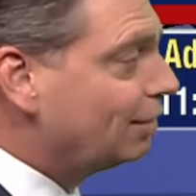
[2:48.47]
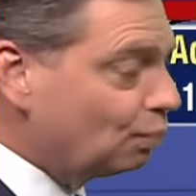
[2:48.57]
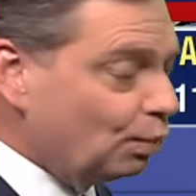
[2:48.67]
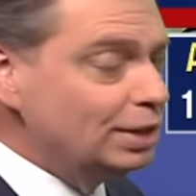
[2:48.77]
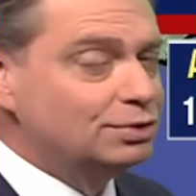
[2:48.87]
And
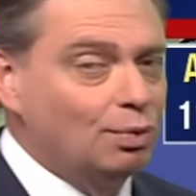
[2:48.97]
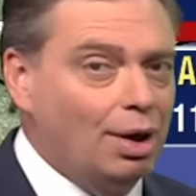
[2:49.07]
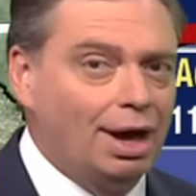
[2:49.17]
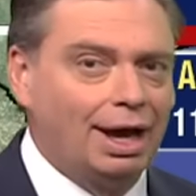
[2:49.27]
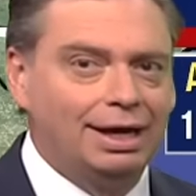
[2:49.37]
the reason
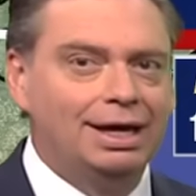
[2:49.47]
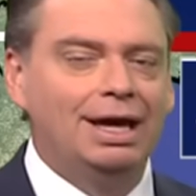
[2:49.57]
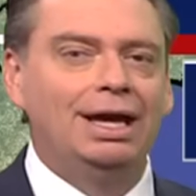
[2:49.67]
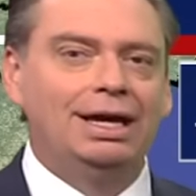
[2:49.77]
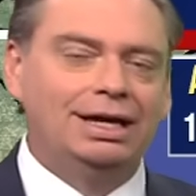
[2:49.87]
why
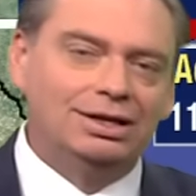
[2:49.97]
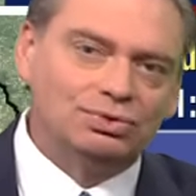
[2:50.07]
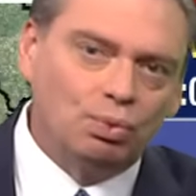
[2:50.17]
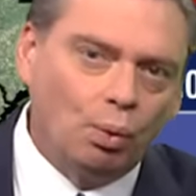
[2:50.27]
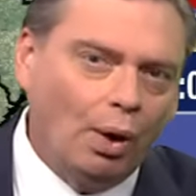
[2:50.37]

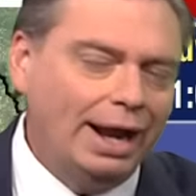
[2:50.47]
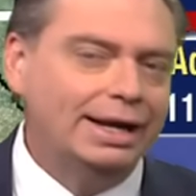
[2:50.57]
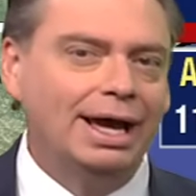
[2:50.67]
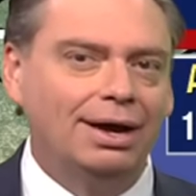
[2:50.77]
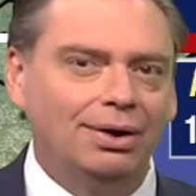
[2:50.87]
is right
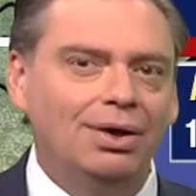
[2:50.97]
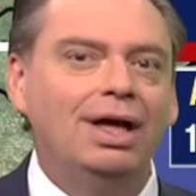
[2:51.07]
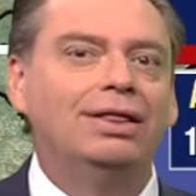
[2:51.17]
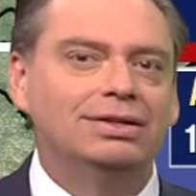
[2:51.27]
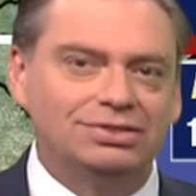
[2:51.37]
now
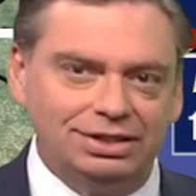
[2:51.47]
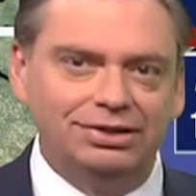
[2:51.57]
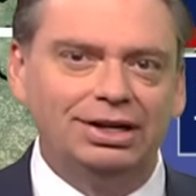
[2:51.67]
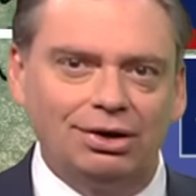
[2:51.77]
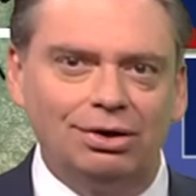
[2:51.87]
the
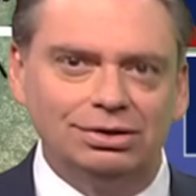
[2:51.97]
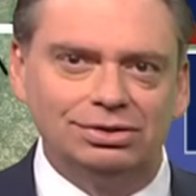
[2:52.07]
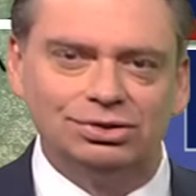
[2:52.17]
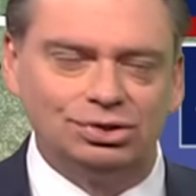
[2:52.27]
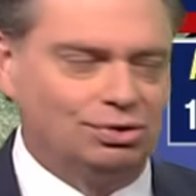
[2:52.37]
steering
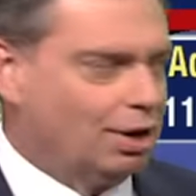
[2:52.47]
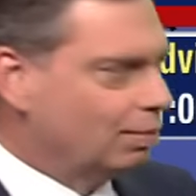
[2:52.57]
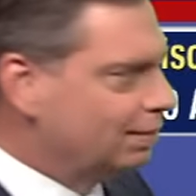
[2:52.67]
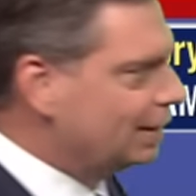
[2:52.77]
currents are strong. We've